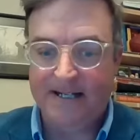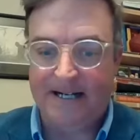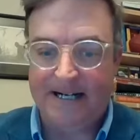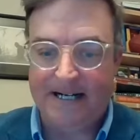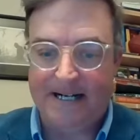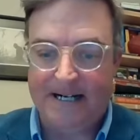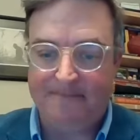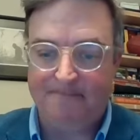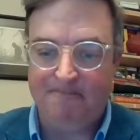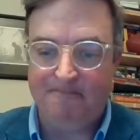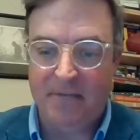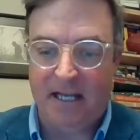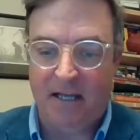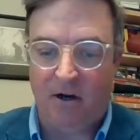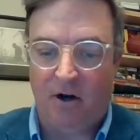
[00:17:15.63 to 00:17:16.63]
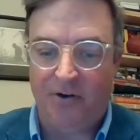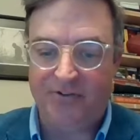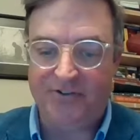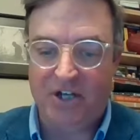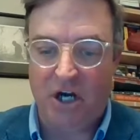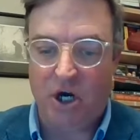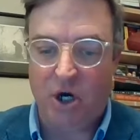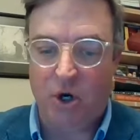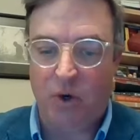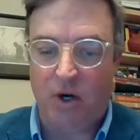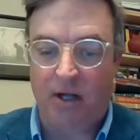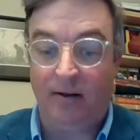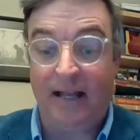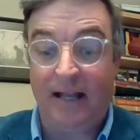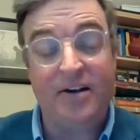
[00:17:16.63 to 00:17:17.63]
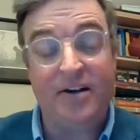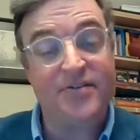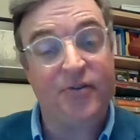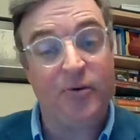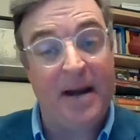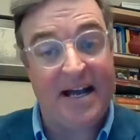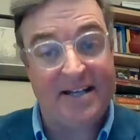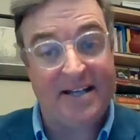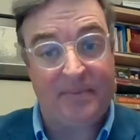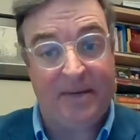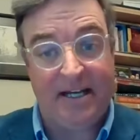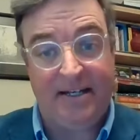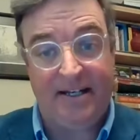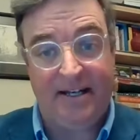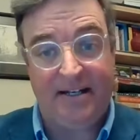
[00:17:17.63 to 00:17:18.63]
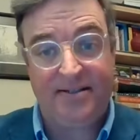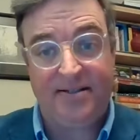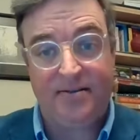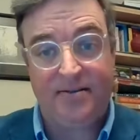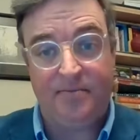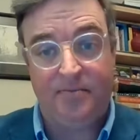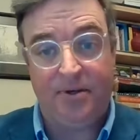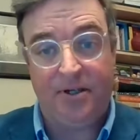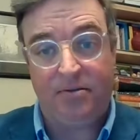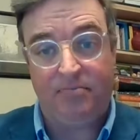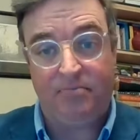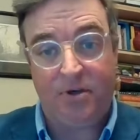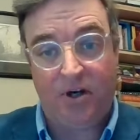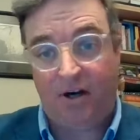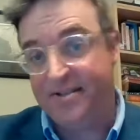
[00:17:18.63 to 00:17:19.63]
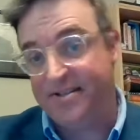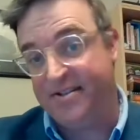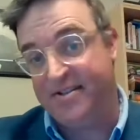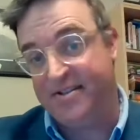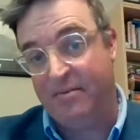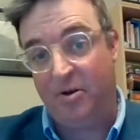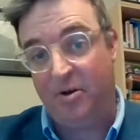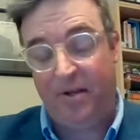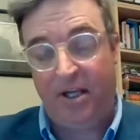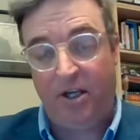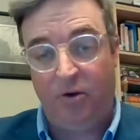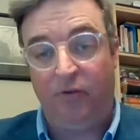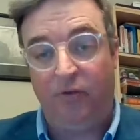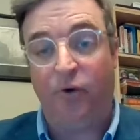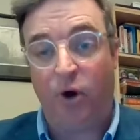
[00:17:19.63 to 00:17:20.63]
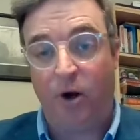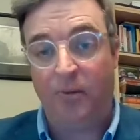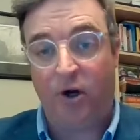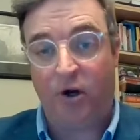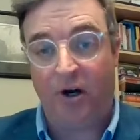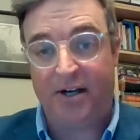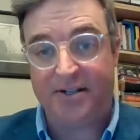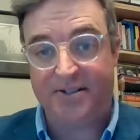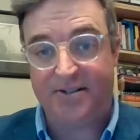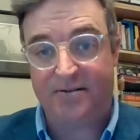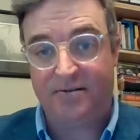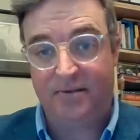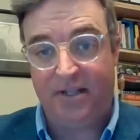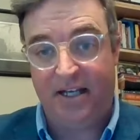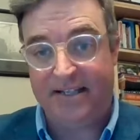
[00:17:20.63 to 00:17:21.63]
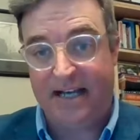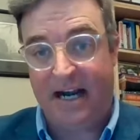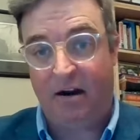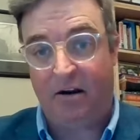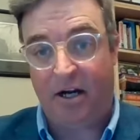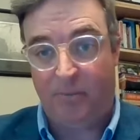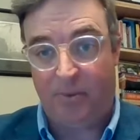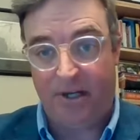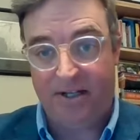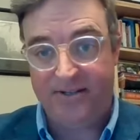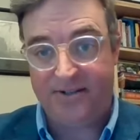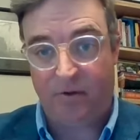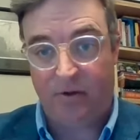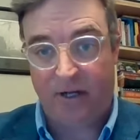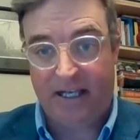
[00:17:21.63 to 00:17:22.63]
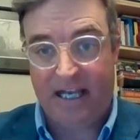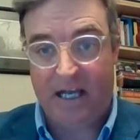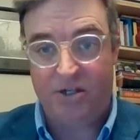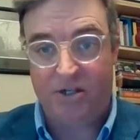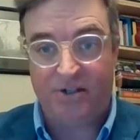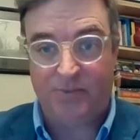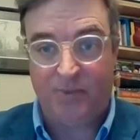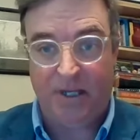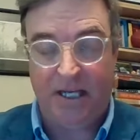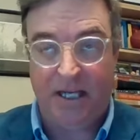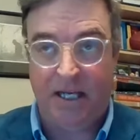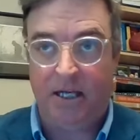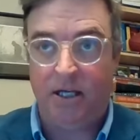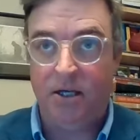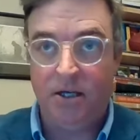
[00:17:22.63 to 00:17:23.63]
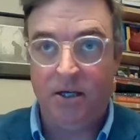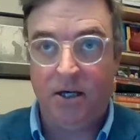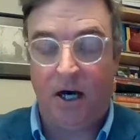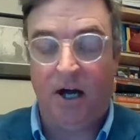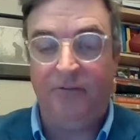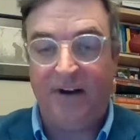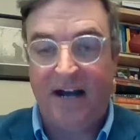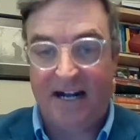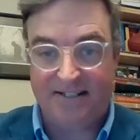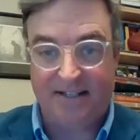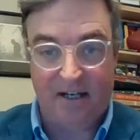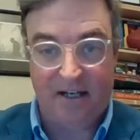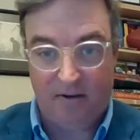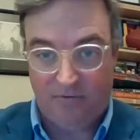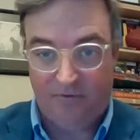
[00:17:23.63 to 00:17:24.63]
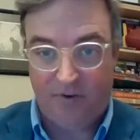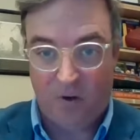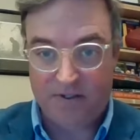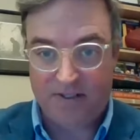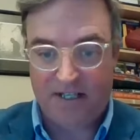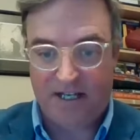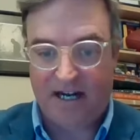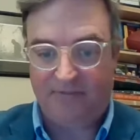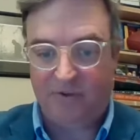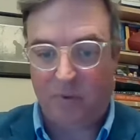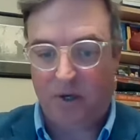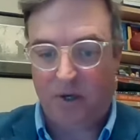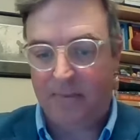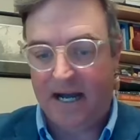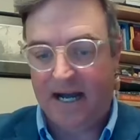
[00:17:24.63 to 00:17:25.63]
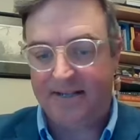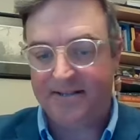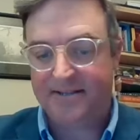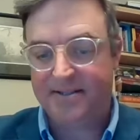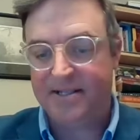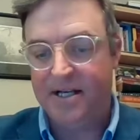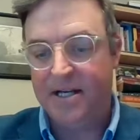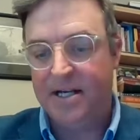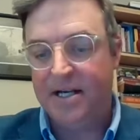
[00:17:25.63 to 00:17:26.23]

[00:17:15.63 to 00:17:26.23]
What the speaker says: It also allows for mask mandates, but causes them to be uniform across the entire company. So there can't just be unvaccinated folks that have to wear masks.